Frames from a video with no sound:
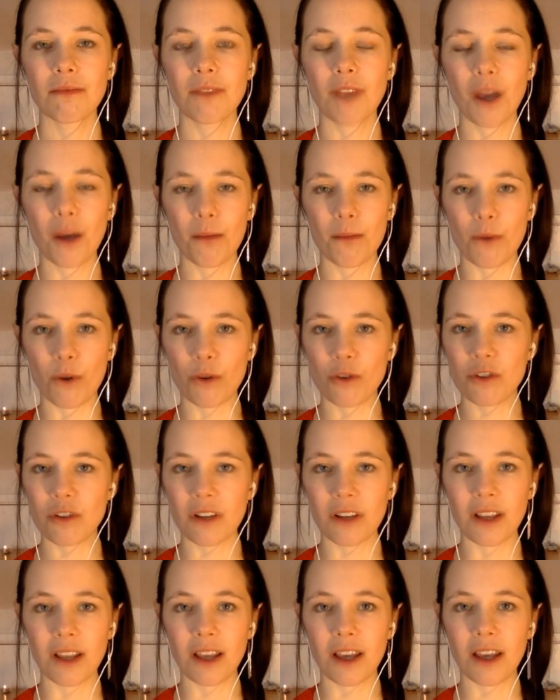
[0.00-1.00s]

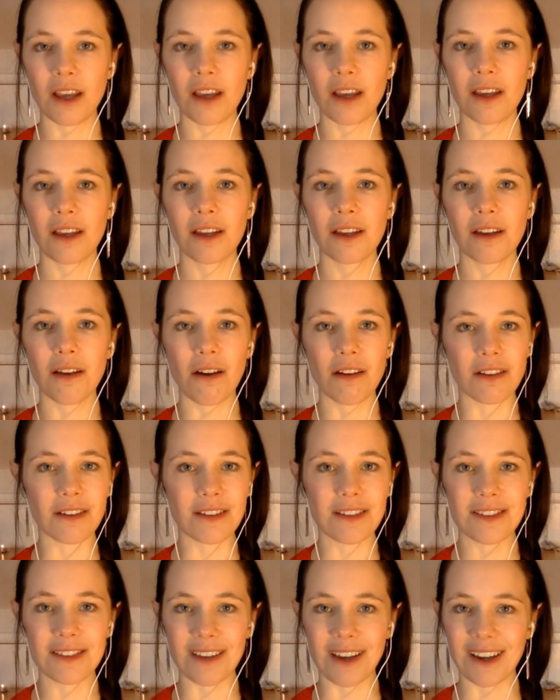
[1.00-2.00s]
Emotionally, are you
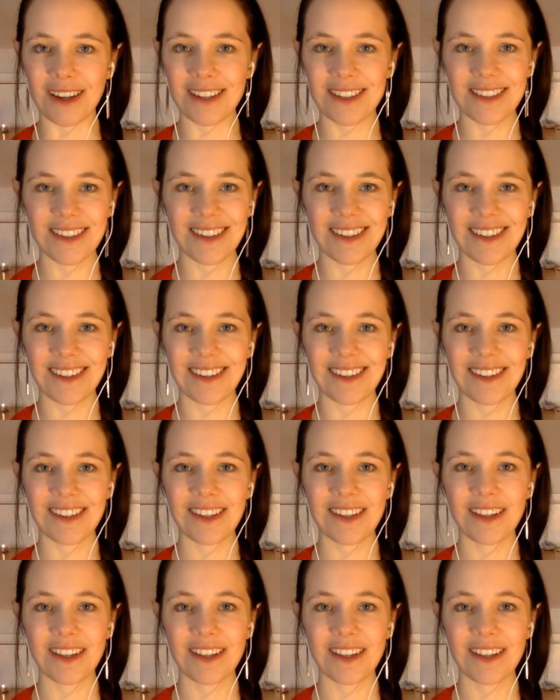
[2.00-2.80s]
excited?